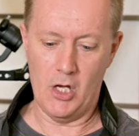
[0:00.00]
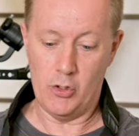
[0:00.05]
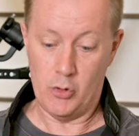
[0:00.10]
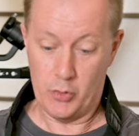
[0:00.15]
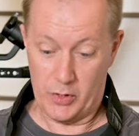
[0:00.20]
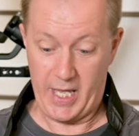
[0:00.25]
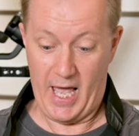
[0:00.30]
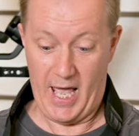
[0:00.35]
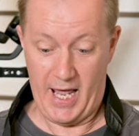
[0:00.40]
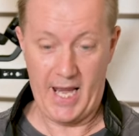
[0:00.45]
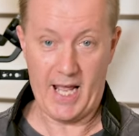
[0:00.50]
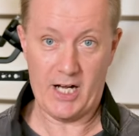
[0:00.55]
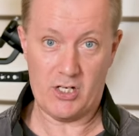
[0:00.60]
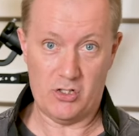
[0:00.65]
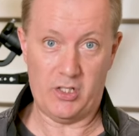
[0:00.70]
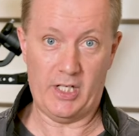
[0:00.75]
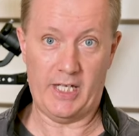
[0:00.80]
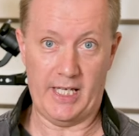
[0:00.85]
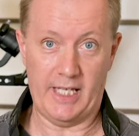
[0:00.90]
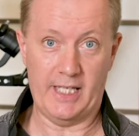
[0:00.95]
you can
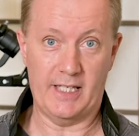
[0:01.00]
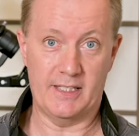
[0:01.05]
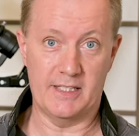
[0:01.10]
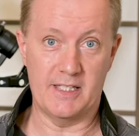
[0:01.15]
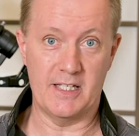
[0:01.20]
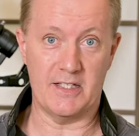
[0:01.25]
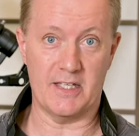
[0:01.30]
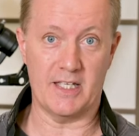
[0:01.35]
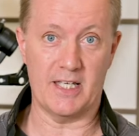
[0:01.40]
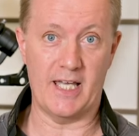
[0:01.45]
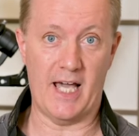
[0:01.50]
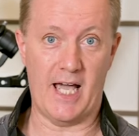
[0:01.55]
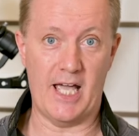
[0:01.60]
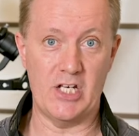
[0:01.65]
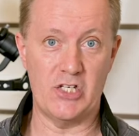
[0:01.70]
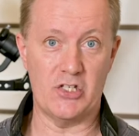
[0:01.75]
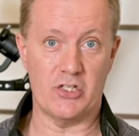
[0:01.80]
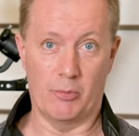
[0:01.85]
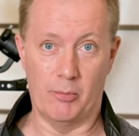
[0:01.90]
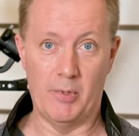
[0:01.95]
actually
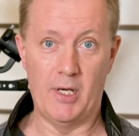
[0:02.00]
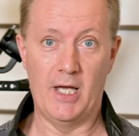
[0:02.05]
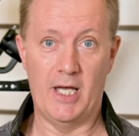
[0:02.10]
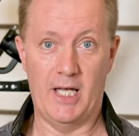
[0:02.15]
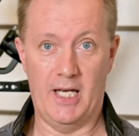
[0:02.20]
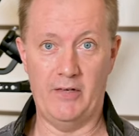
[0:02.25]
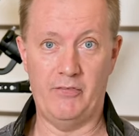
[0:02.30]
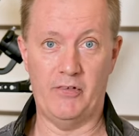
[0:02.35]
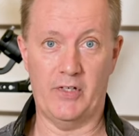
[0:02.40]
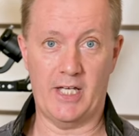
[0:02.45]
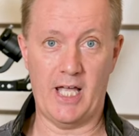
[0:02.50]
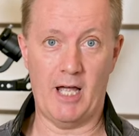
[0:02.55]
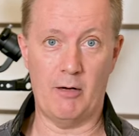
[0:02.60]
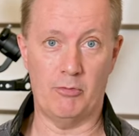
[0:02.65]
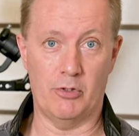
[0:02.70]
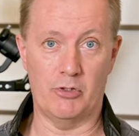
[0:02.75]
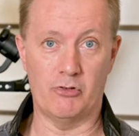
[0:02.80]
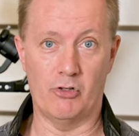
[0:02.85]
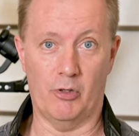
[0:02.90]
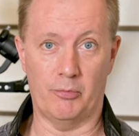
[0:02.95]
disengage them and have your
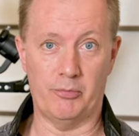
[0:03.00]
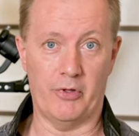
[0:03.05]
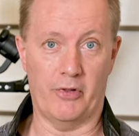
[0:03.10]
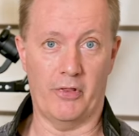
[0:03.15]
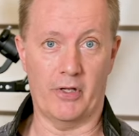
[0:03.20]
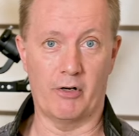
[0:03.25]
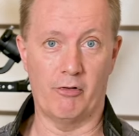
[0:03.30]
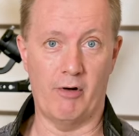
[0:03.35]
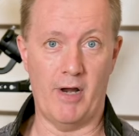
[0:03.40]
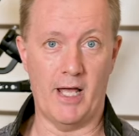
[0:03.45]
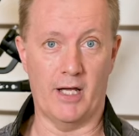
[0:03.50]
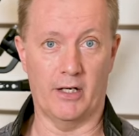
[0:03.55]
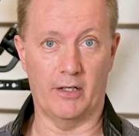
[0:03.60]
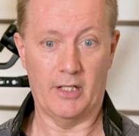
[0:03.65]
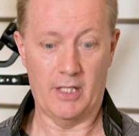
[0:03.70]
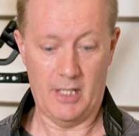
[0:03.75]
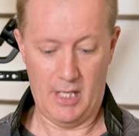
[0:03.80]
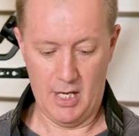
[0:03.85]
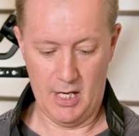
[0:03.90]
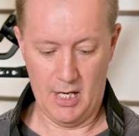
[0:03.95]
camera drop to the ground.